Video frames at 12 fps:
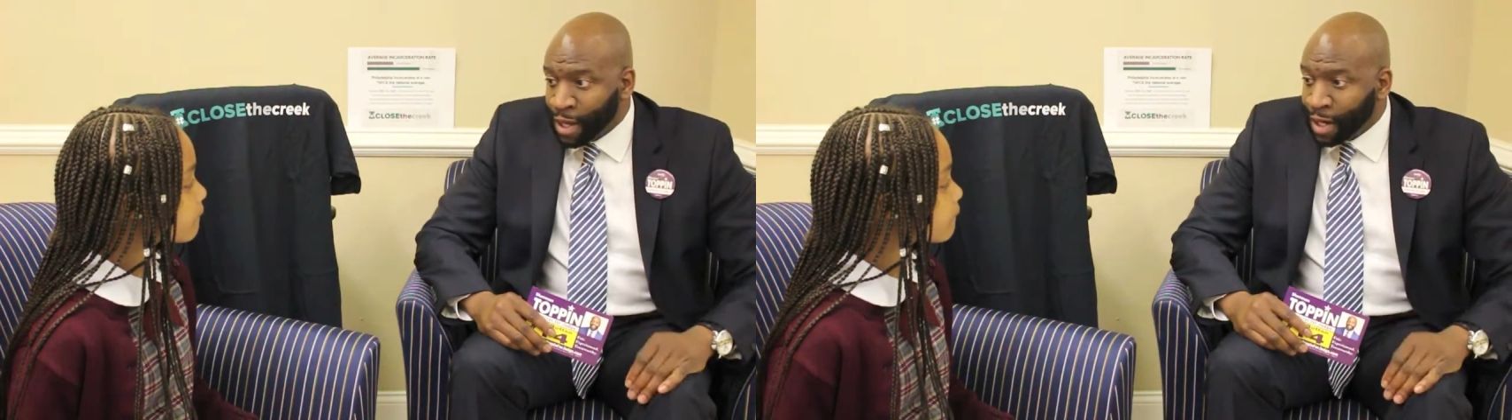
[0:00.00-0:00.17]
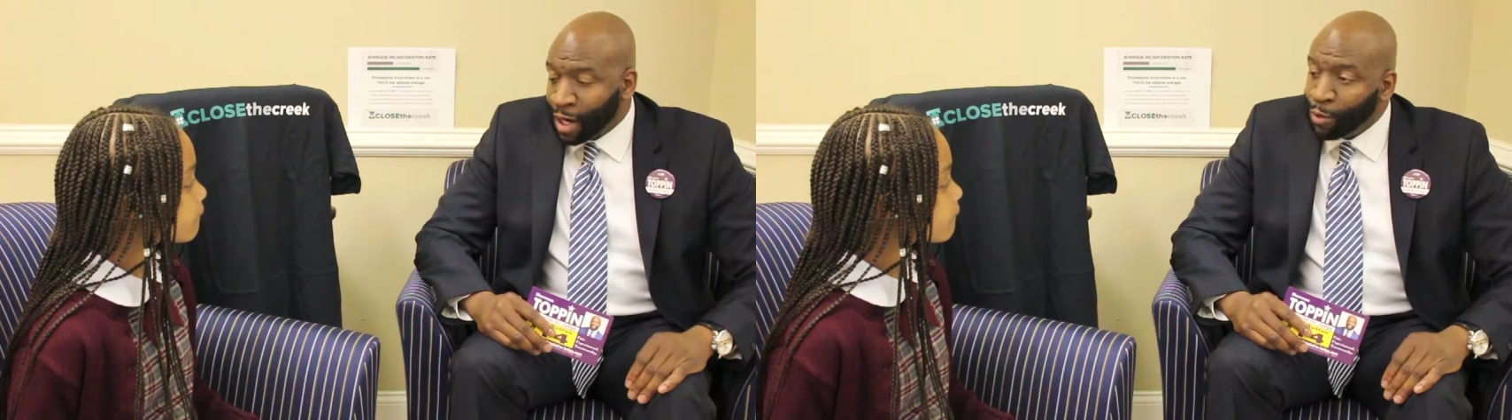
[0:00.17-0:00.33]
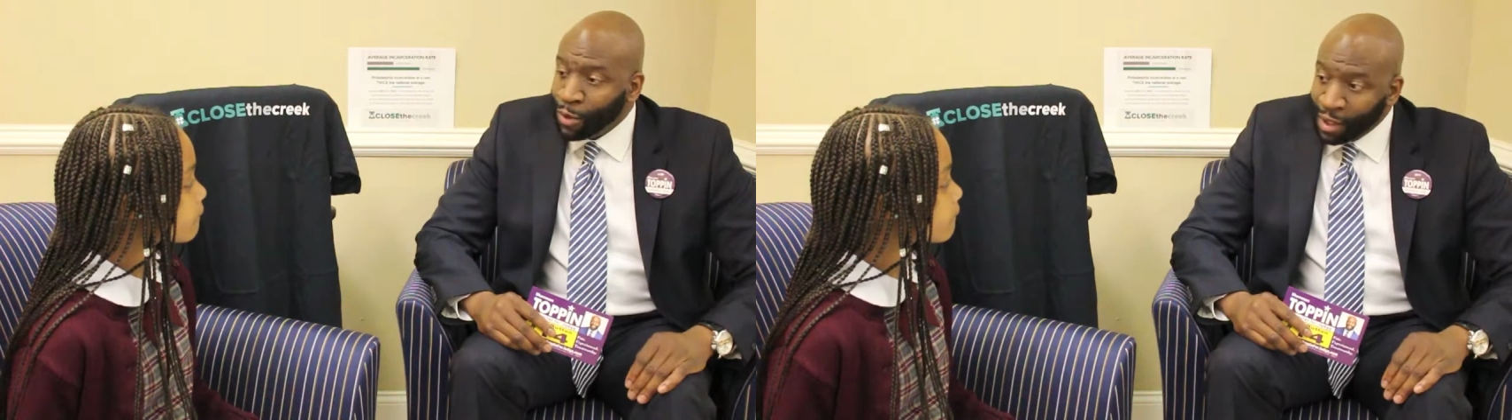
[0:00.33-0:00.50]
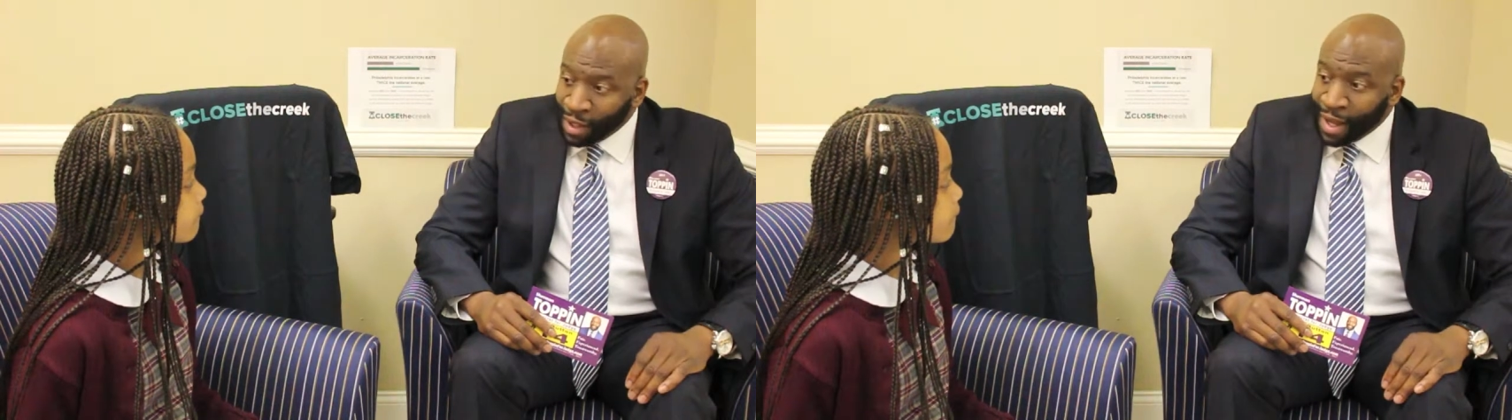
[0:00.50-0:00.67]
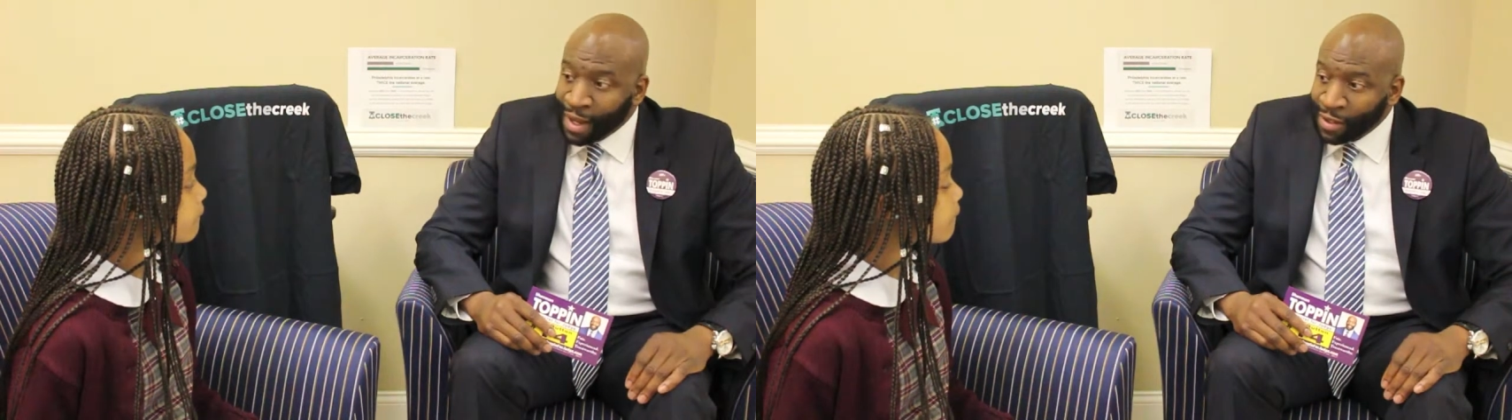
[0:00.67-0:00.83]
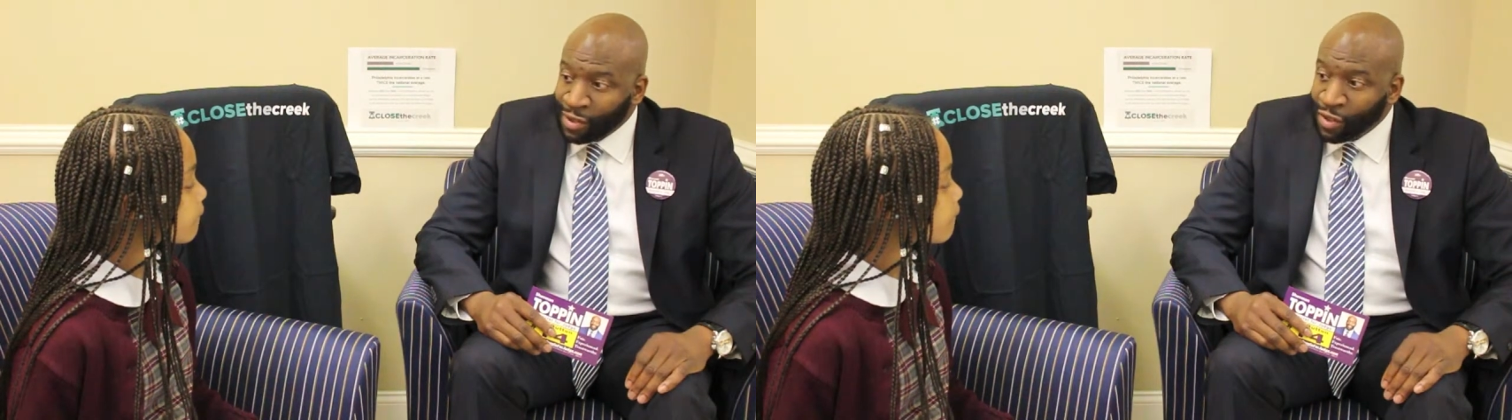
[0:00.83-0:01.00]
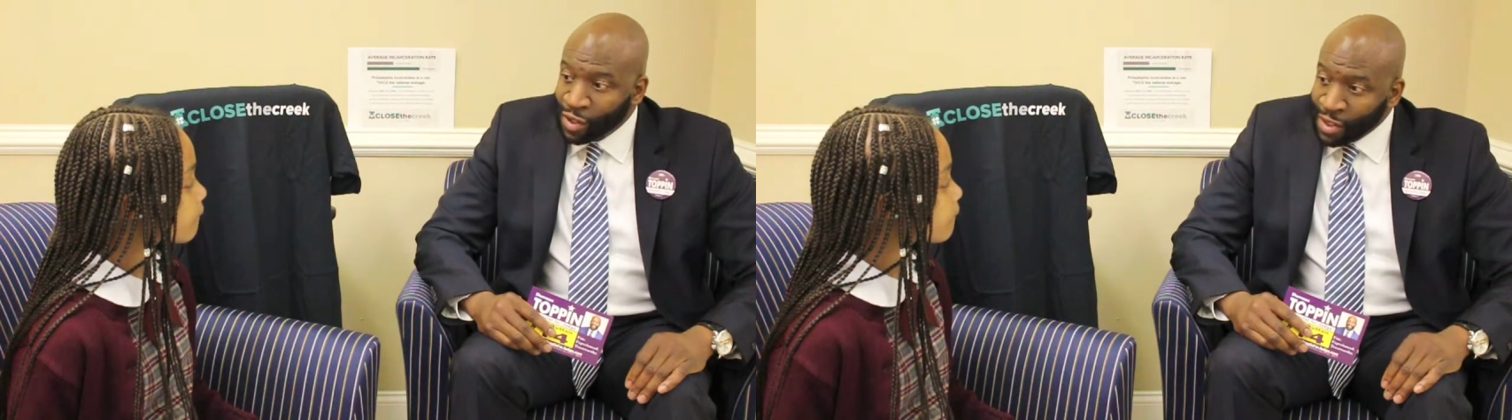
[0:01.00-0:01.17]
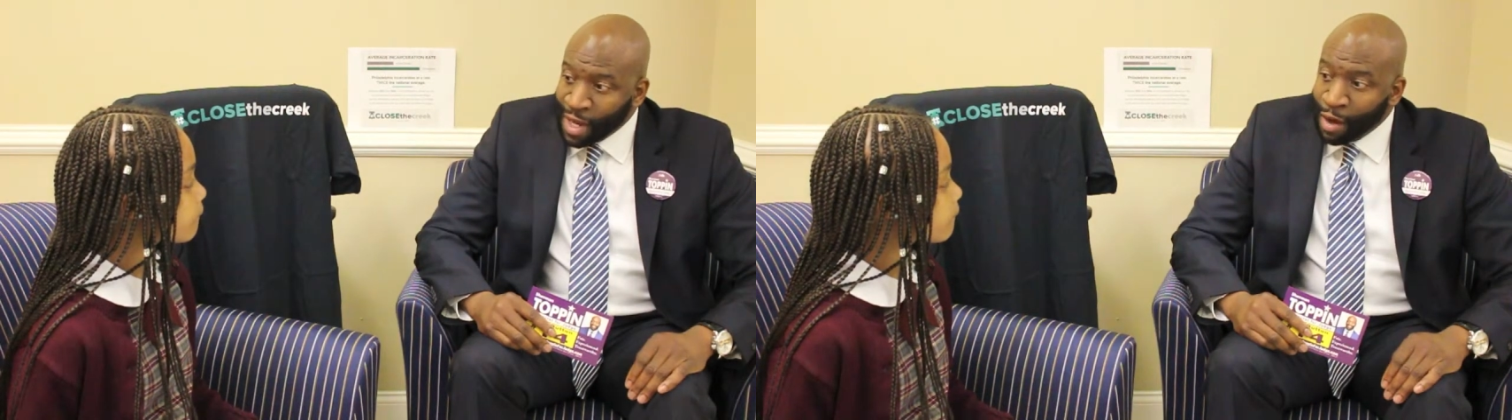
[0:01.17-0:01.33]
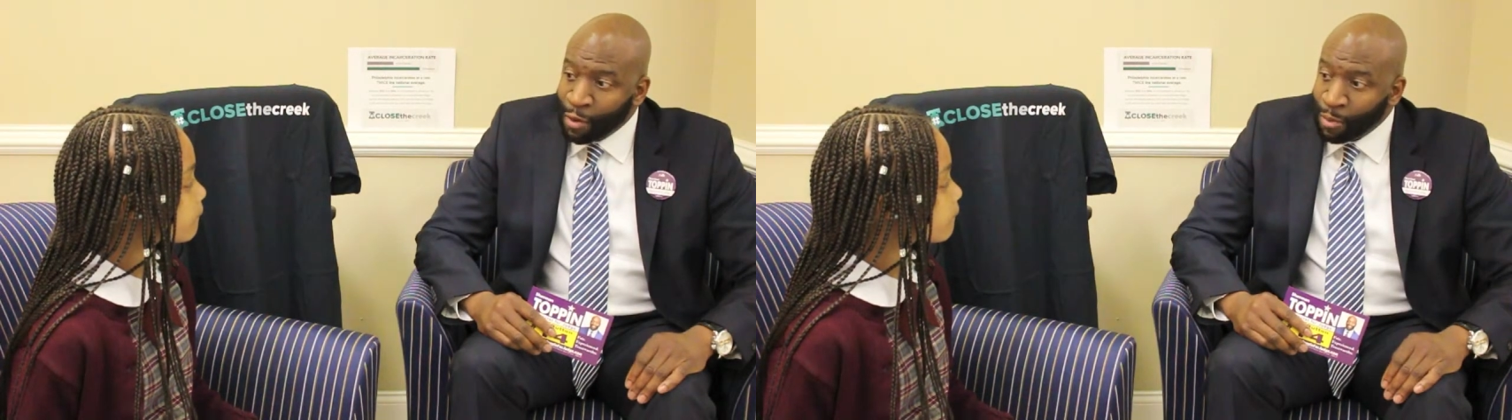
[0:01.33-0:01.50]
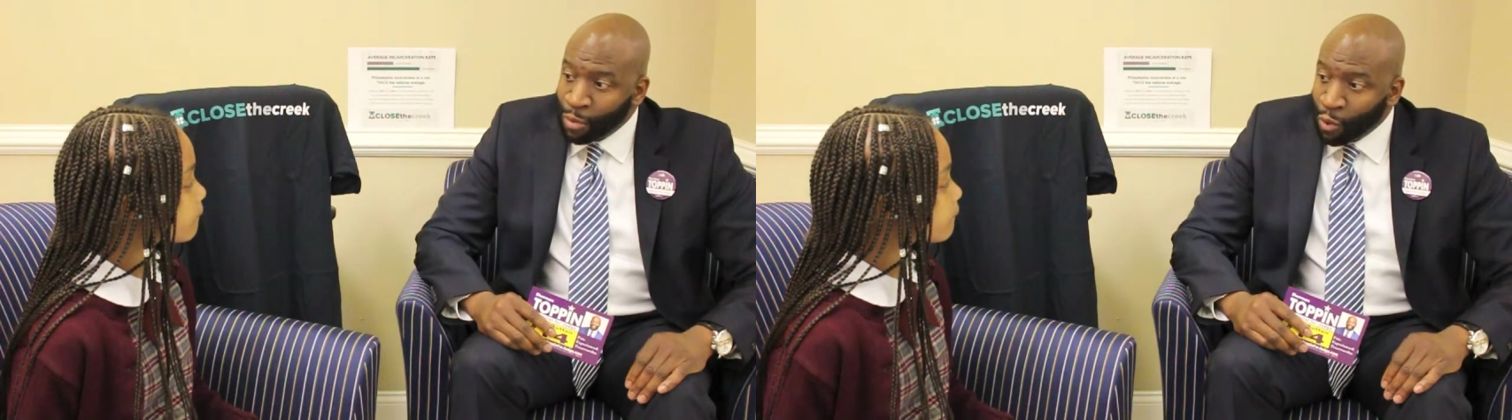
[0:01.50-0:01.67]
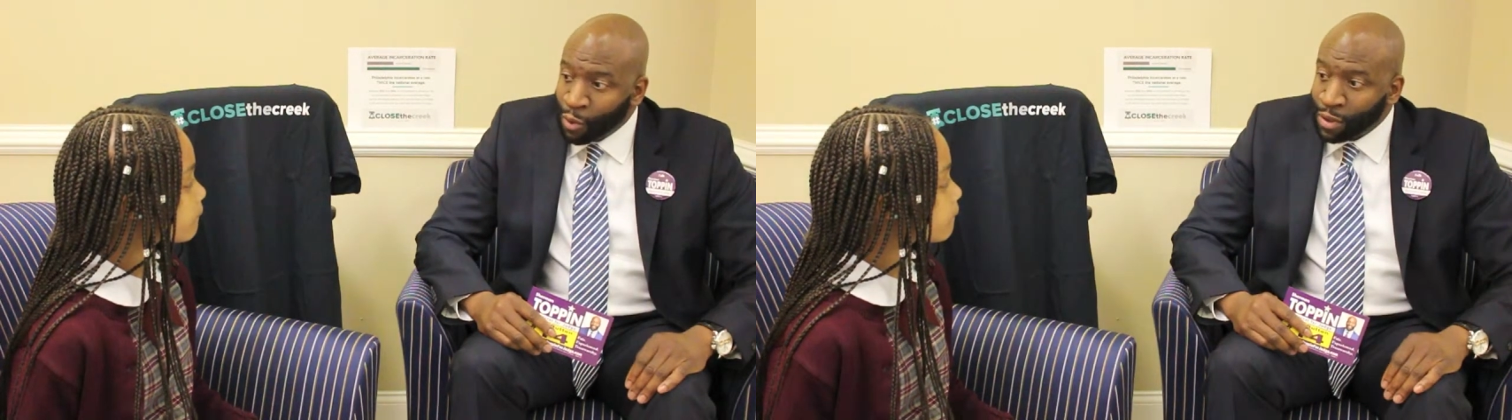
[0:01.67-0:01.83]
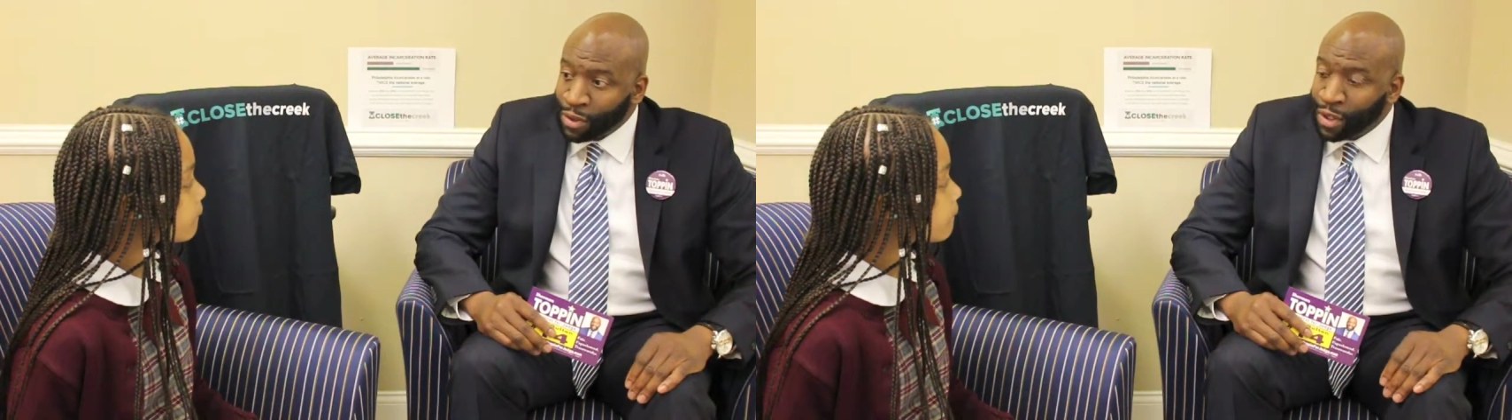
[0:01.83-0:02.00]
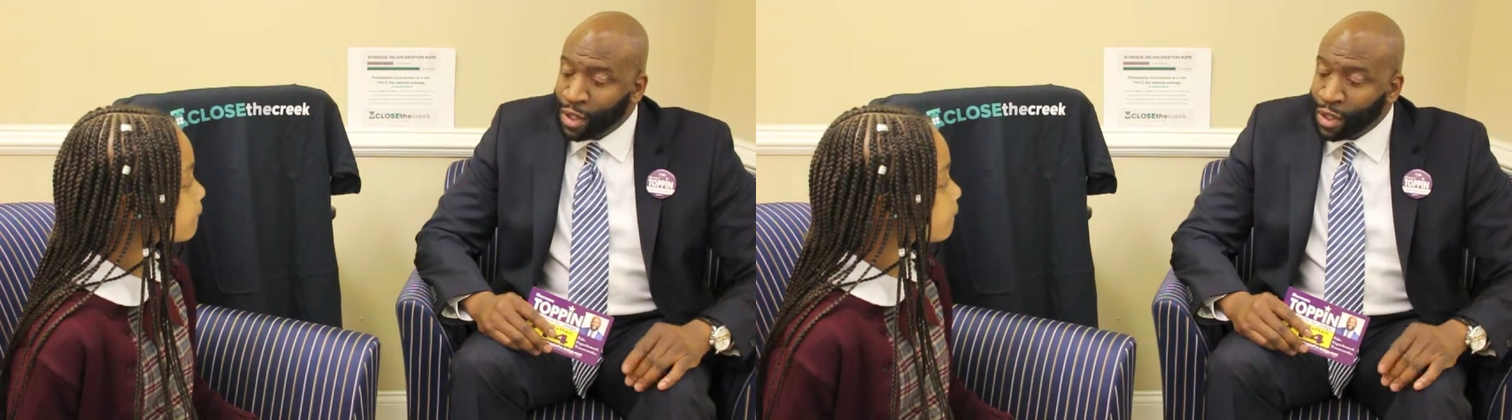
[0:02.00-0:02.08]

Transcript: And I realized just how important